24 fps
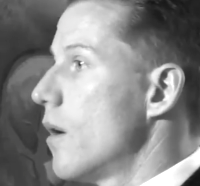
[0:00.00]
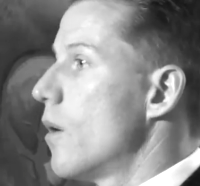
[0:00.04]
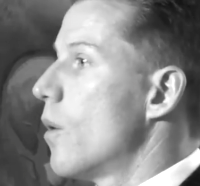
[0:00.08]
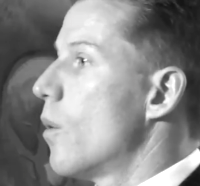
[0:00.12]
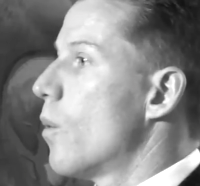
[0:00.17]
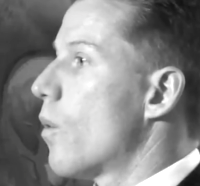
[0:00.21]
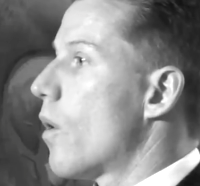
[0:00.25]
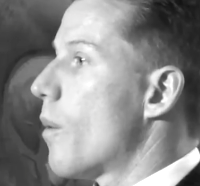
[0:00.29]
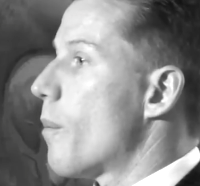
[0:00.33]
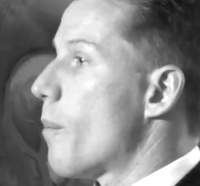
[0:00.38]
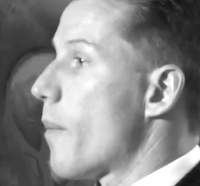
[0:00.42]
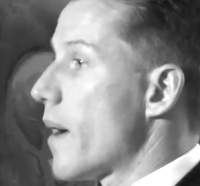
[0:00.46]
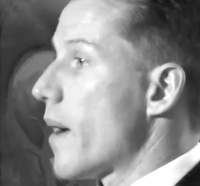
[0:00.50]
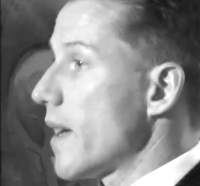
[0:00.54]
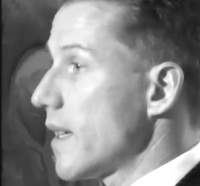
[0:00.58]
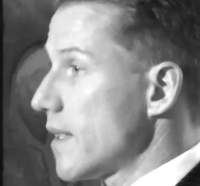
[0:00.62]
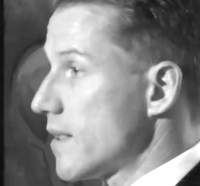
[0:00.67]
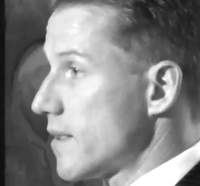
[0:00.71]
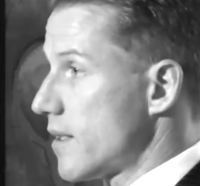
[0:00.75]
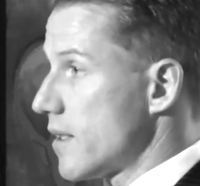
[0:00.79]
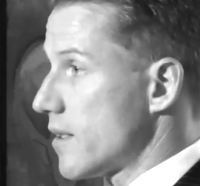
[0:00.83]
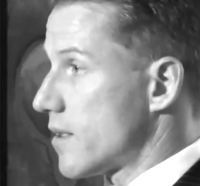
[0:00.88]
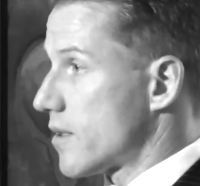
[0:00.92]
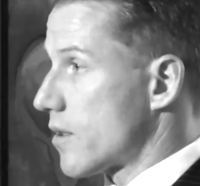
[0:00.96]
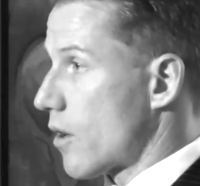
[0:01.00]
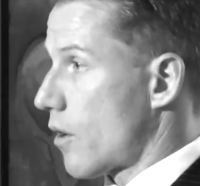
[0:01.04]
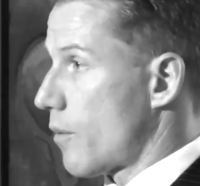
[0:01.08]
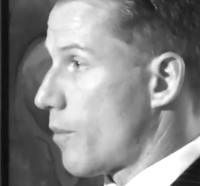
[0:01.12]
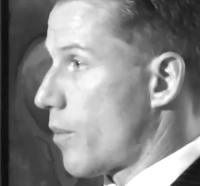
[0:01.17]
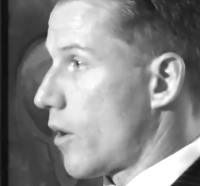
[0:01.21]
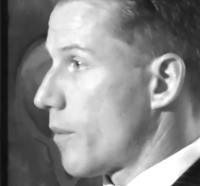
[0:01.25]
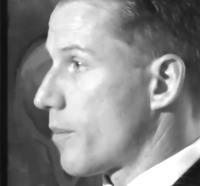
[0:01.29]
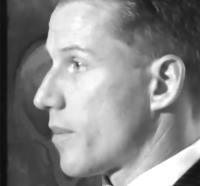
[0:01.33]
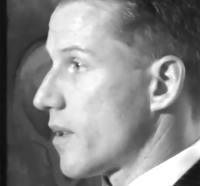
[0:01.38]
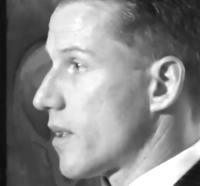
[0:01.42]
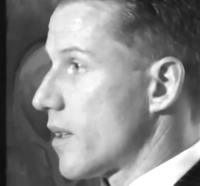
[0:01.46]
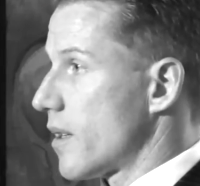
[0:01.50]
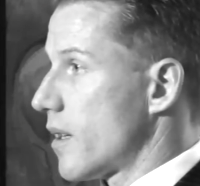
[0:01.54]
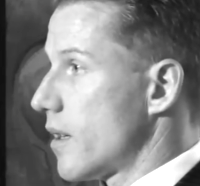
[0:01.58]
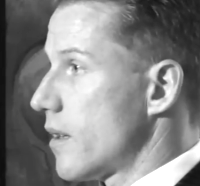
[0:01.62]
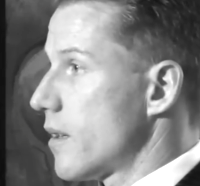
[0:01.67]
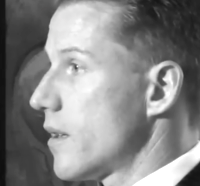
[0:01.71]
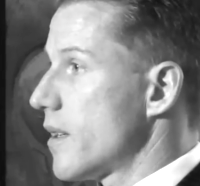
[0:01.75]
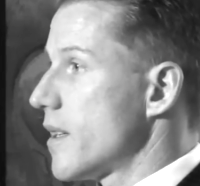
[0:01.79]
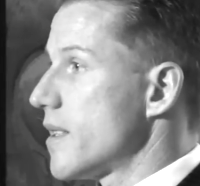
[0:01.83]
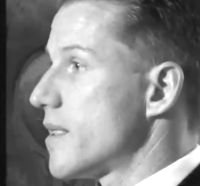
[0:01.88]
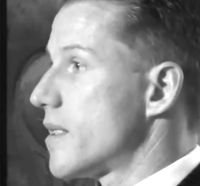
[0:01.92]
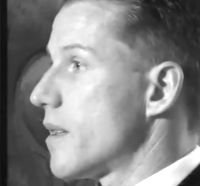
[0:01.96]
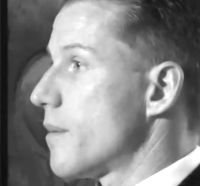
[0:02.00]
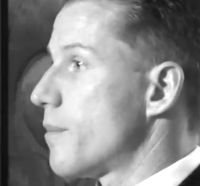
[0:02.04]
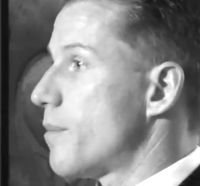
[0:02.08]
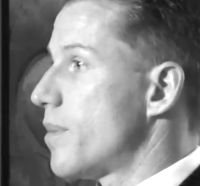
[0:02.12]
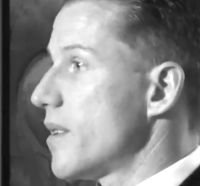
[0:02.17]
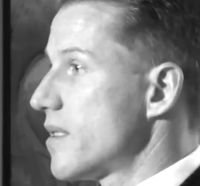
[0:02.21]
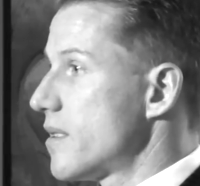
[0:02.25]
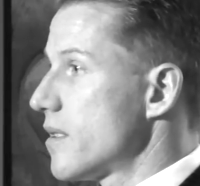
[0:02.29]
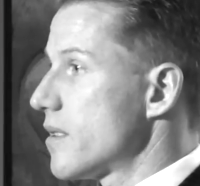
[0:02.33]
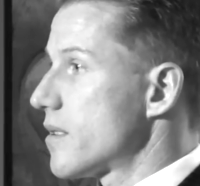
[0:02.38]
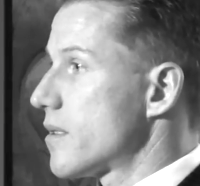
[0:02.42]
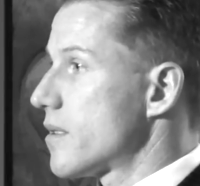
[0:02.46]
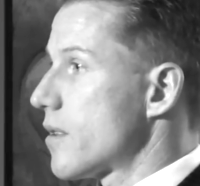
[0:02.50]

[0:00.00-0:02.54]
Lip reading: What makes this so popular is that business